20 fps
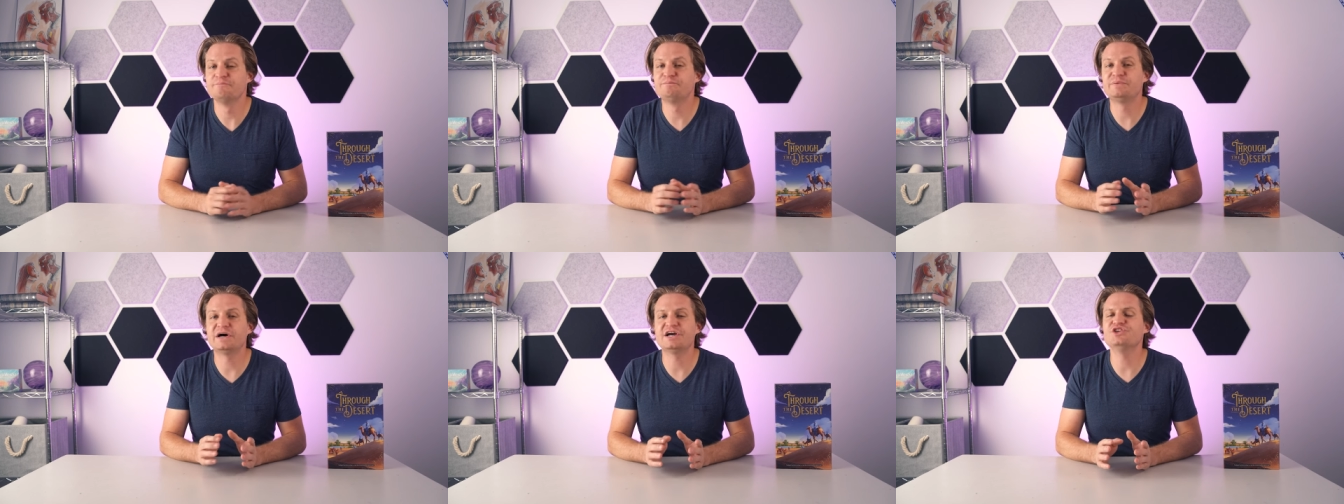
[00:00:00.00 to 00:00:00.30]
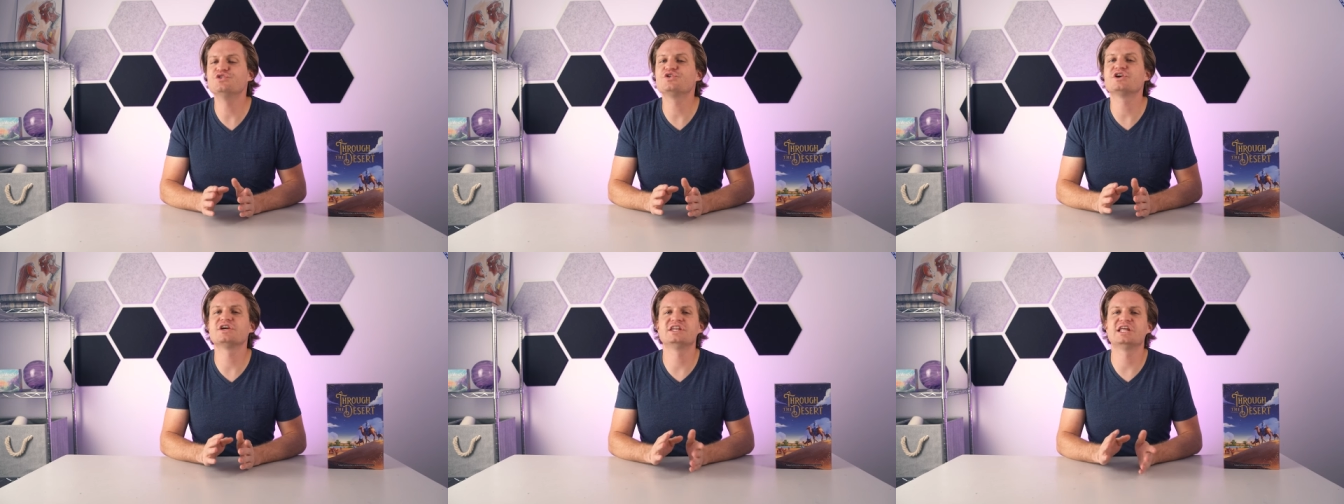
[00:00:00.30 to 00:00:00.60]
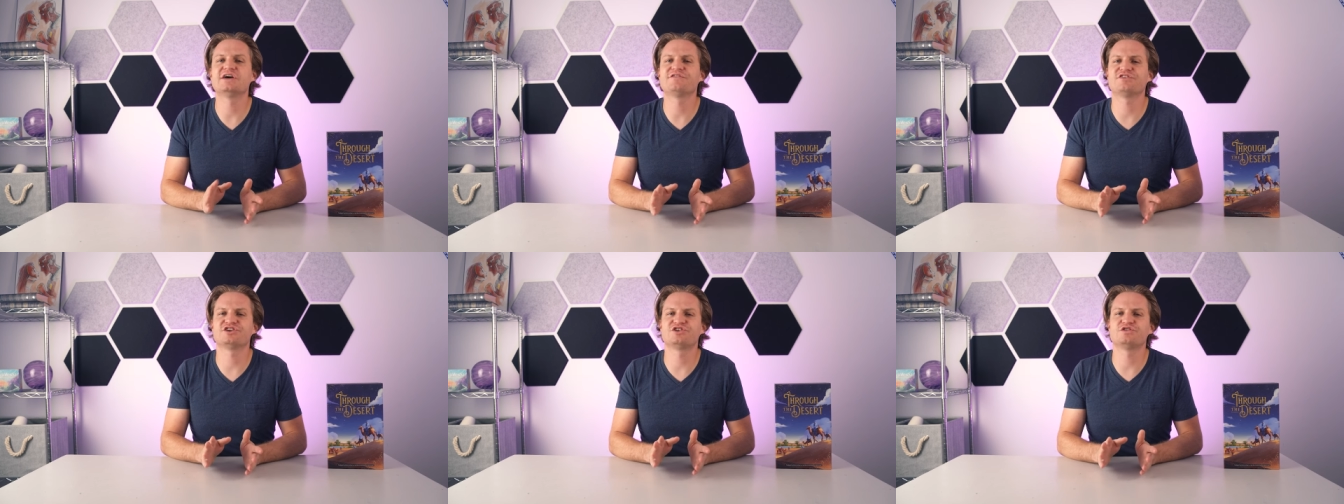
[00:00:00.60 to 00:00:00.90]
But you can
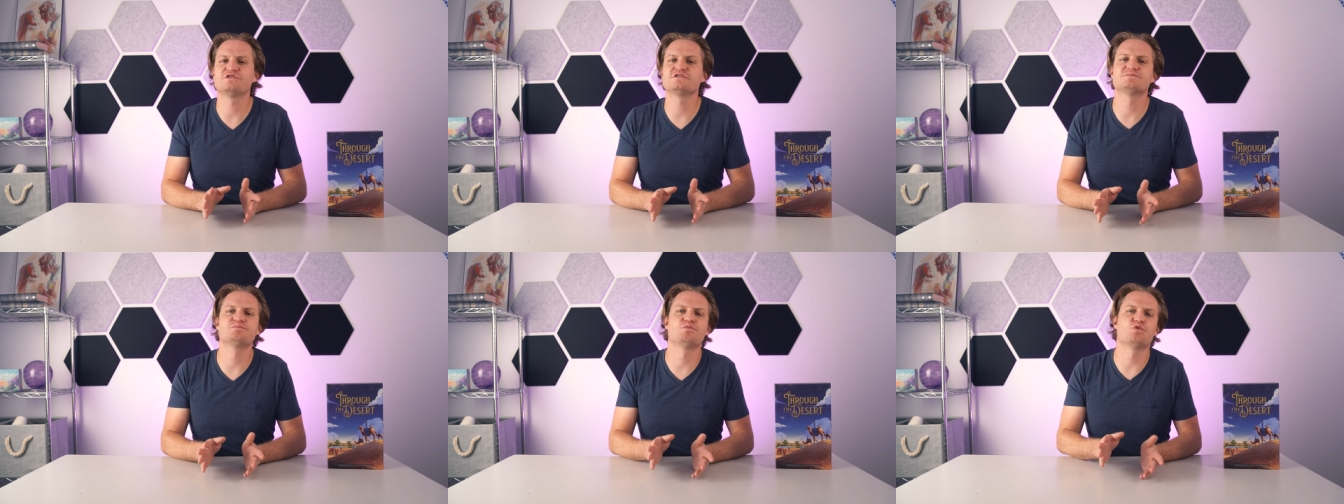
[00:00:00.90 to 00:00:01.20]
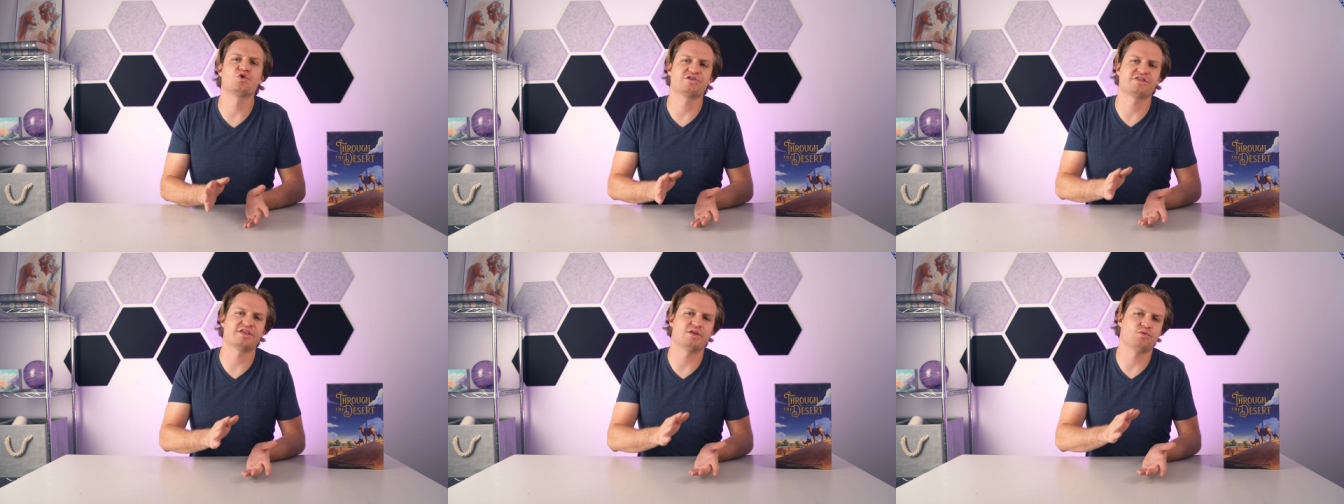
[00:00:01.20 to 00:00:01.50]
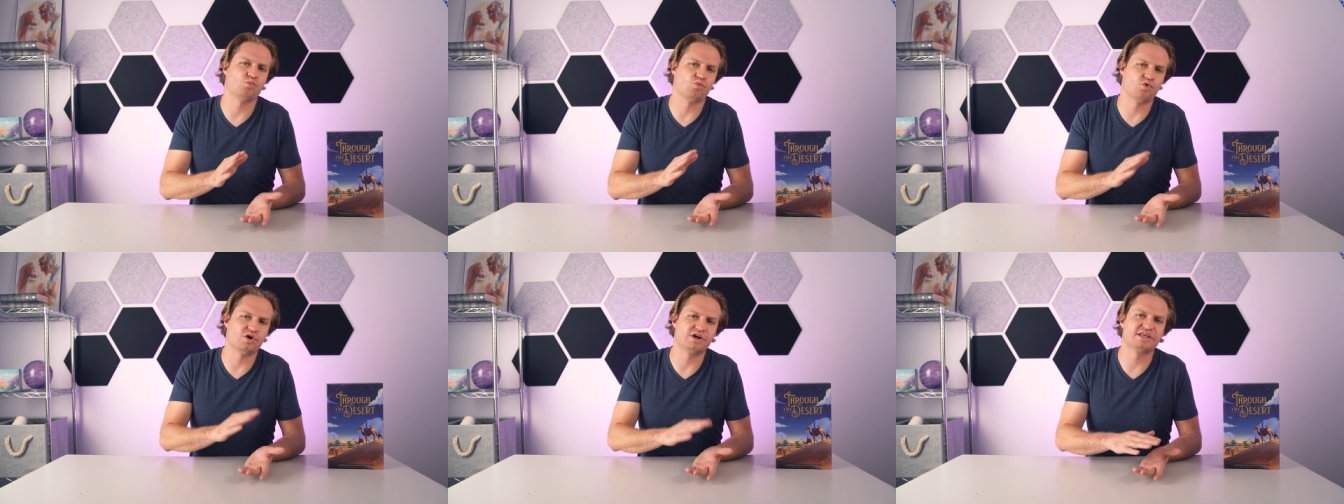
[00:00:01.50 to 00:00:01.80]
never use more
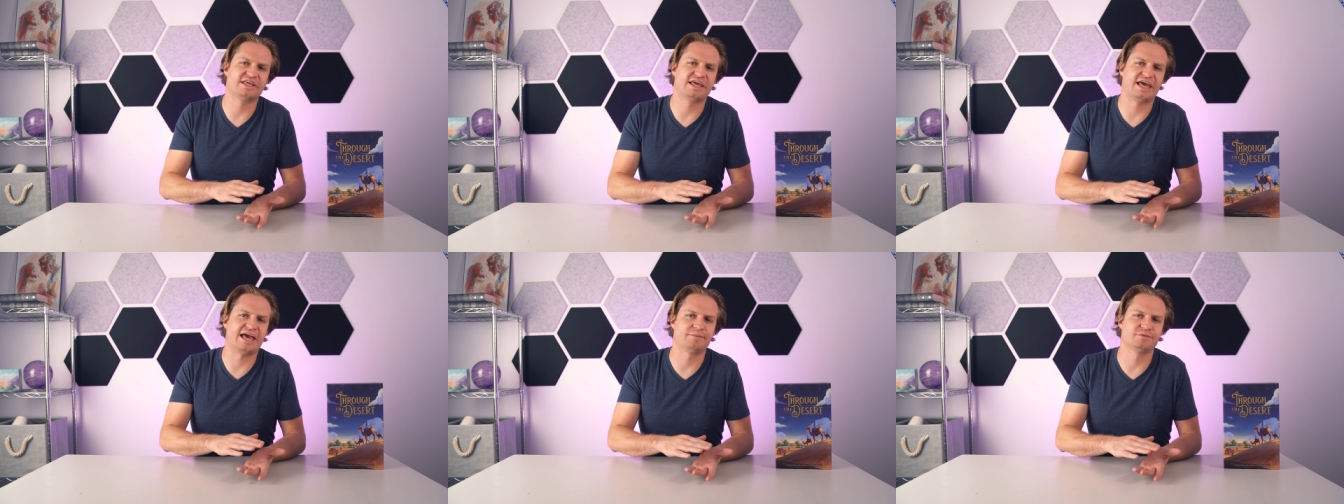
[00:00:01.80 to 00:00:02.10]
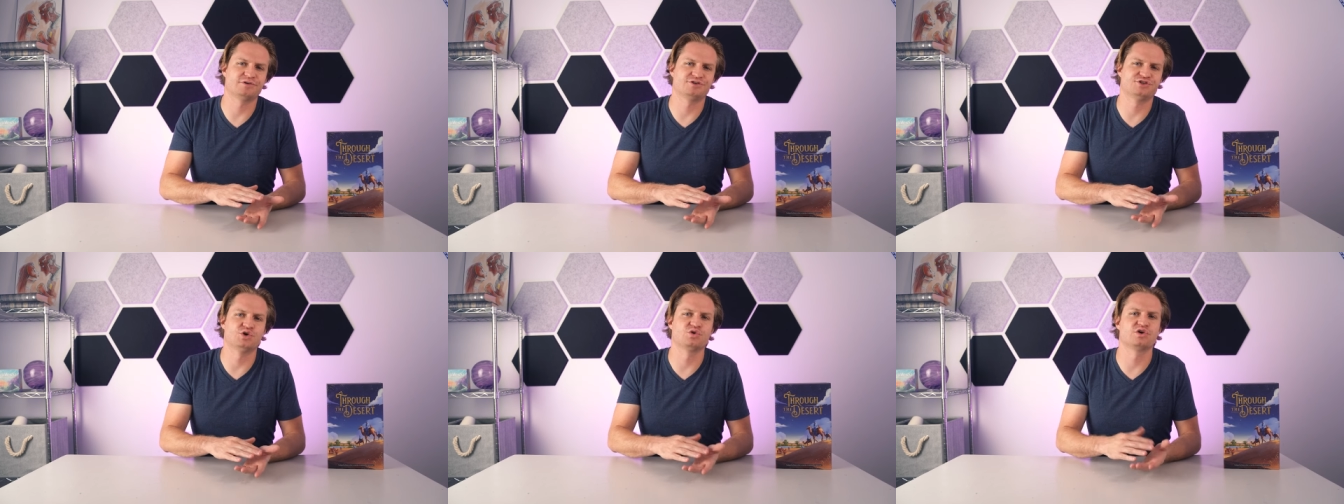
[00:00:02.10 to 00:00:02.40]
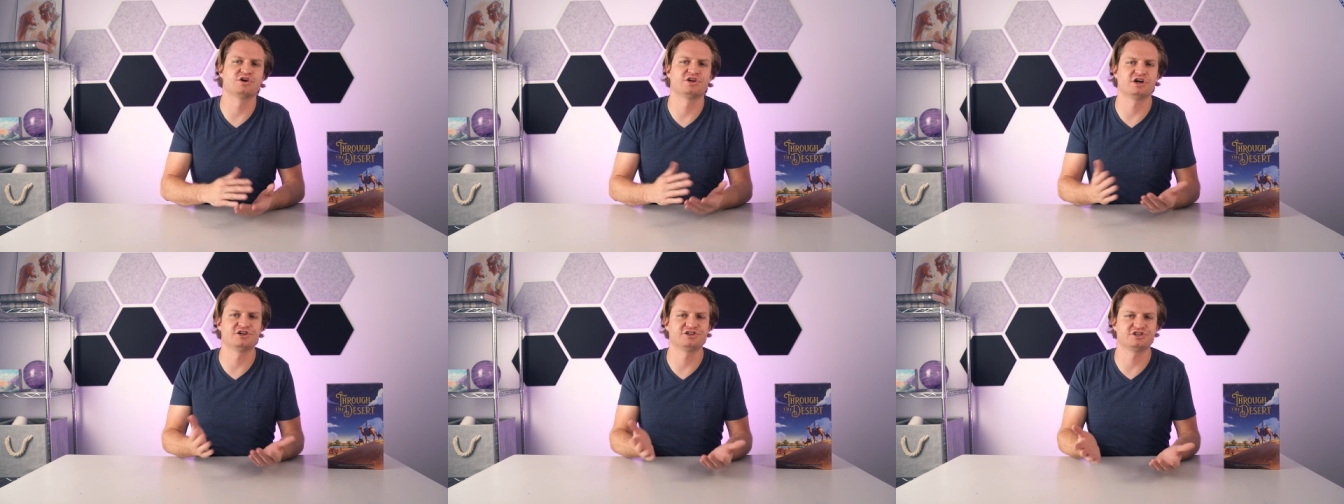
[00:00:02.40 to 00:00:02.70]
than one camel
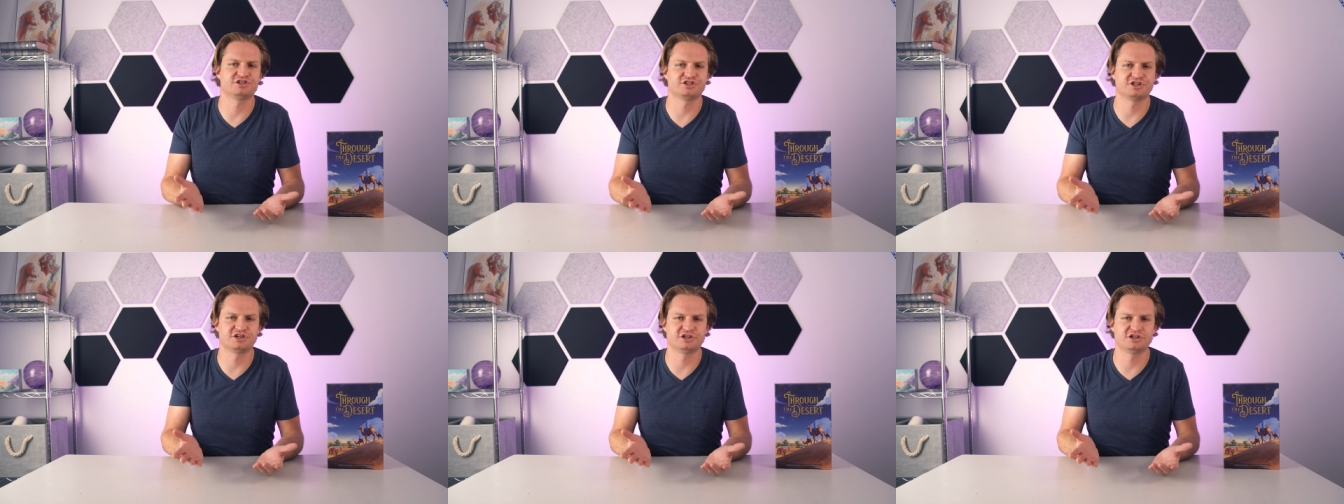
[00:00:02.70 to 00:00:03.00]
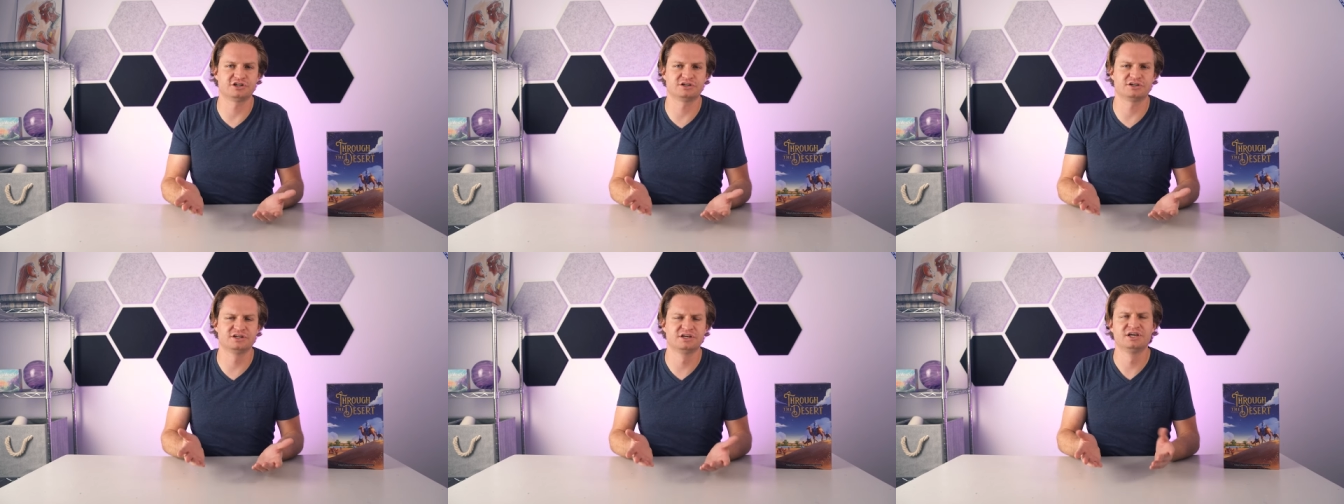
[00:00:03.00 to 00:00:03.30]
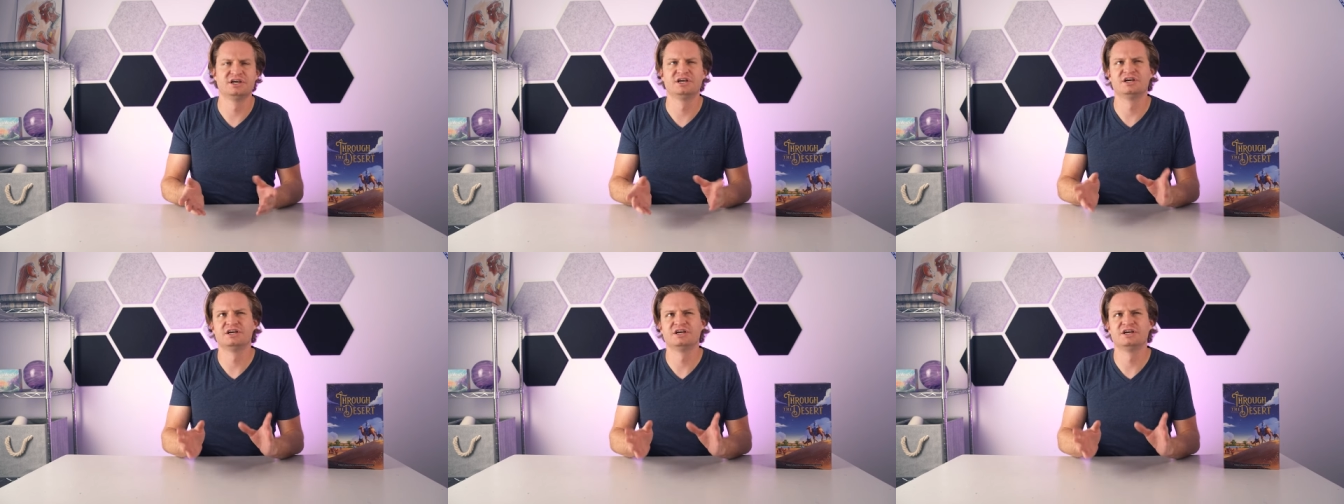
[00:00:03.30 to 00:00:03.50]
token on your turn,